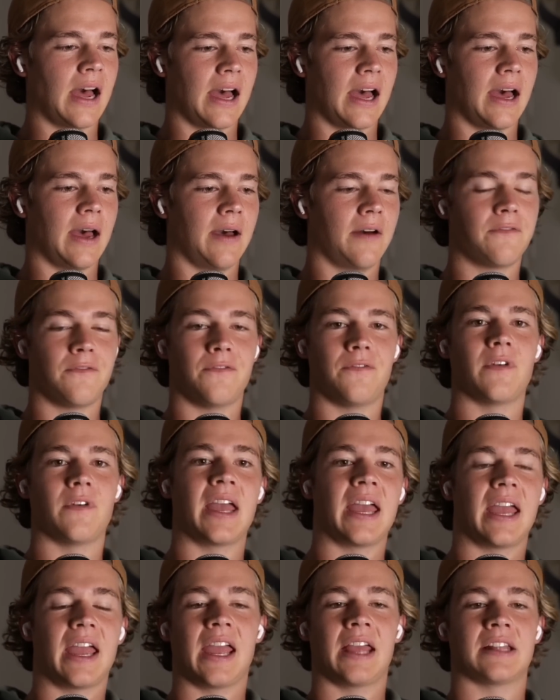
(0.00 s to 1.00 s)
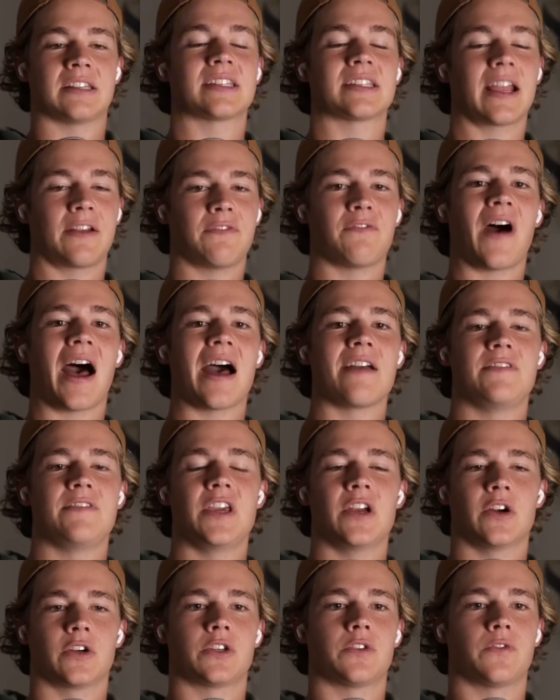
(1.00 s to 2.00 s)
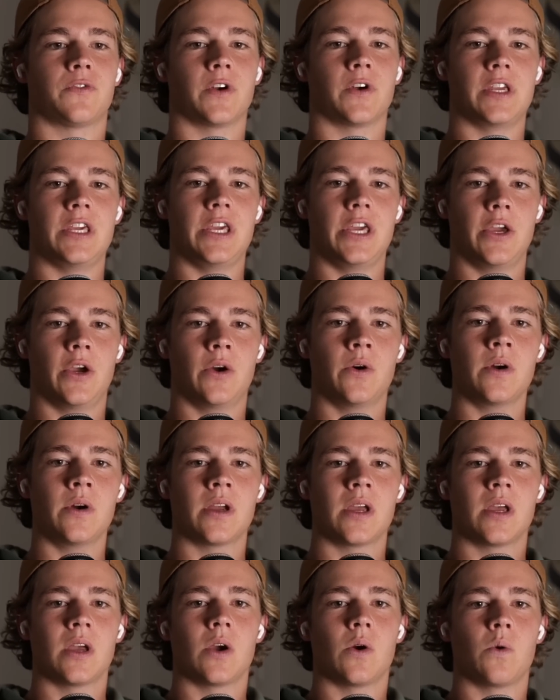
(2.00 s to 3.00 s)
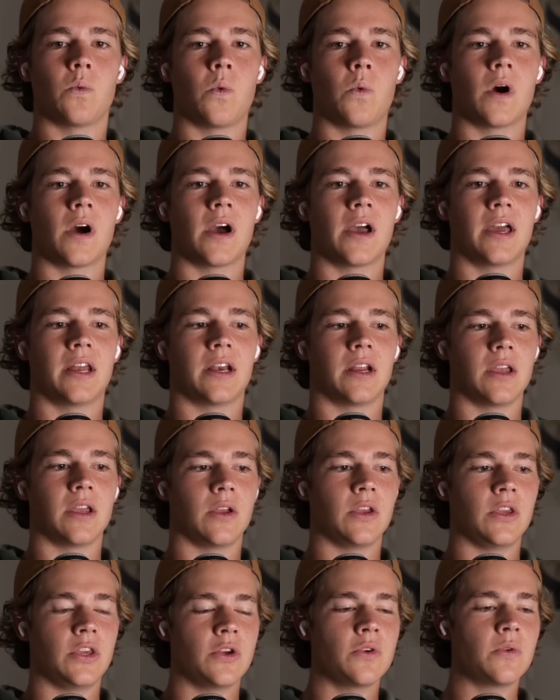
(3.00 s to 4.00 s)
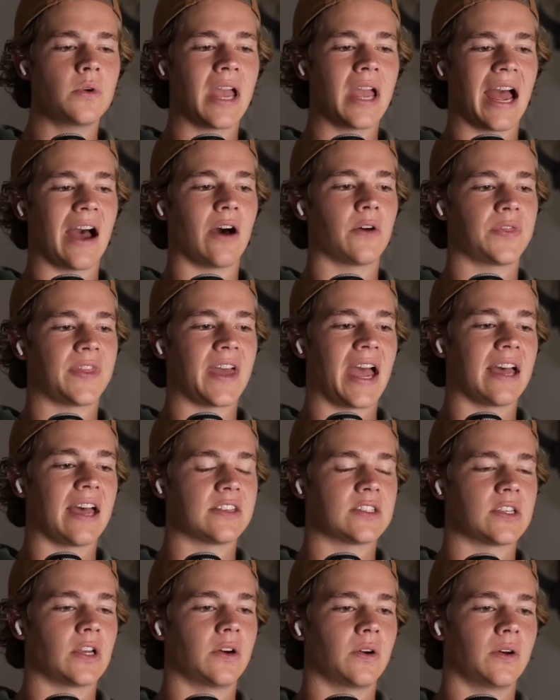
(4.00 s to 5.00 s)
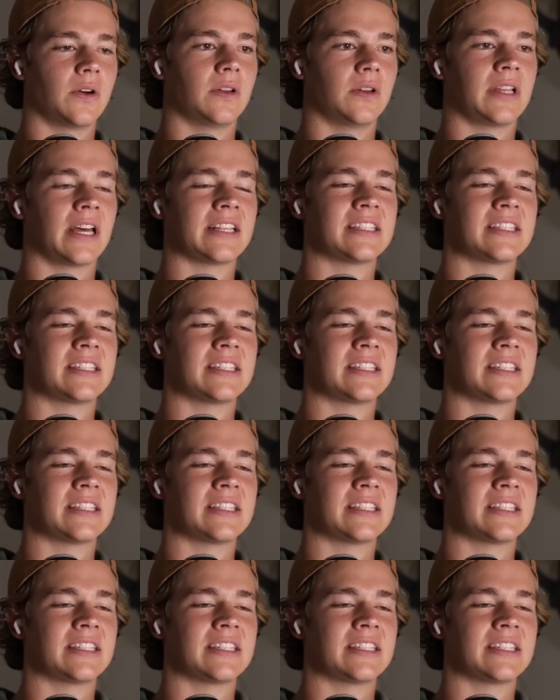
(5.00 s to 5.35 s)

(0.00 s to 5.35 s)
it's like 5 years for you. Would you count that? So